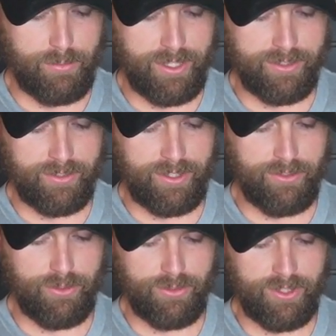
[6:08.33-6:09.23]
basically
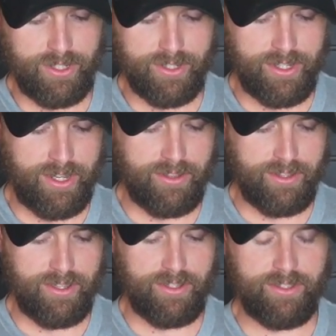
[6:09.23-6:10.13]
loosening and tightening
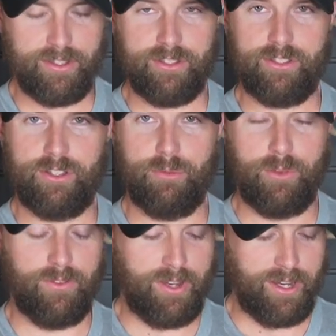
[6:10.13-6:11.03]
these to
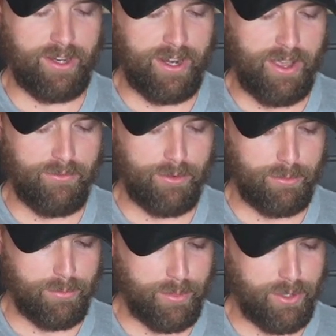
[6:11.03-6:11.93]
move it in and out from
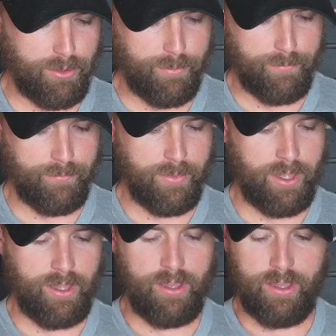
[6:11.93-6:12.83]
your bow.
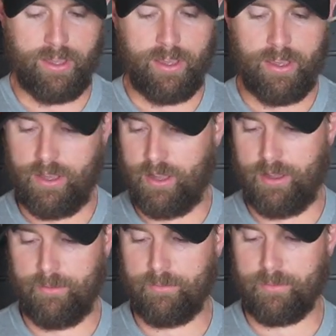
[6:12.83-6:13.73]

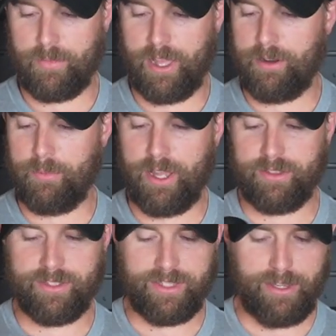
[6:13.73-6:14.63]
Kind of
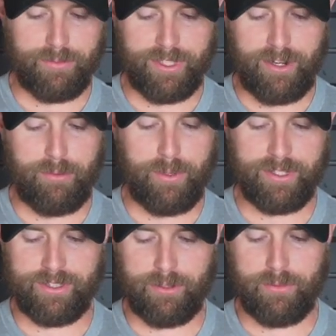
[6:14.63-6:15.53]
about the same setup
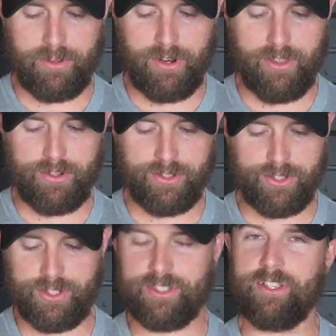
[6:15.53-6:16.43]
as some of their others,
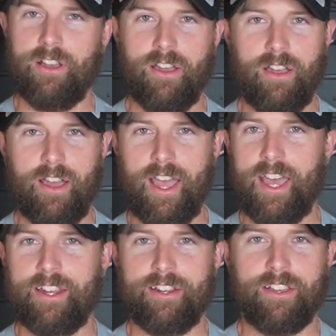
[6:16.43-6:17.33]
just
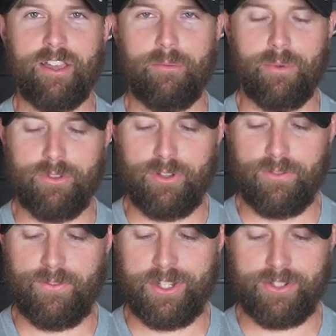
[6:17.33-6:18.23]
added a couple of new
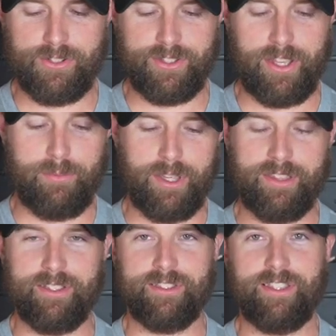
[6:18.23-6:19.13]
features that
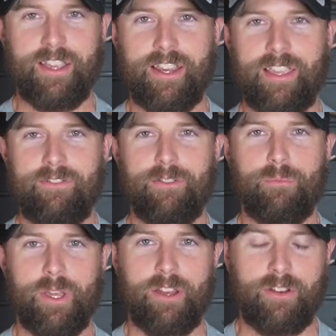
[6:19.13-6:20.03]
make this sight even
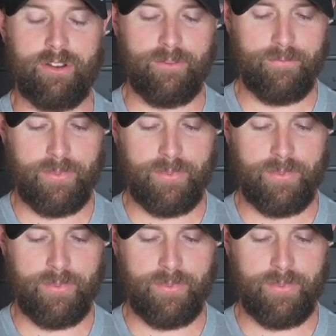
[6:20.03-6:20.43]
better.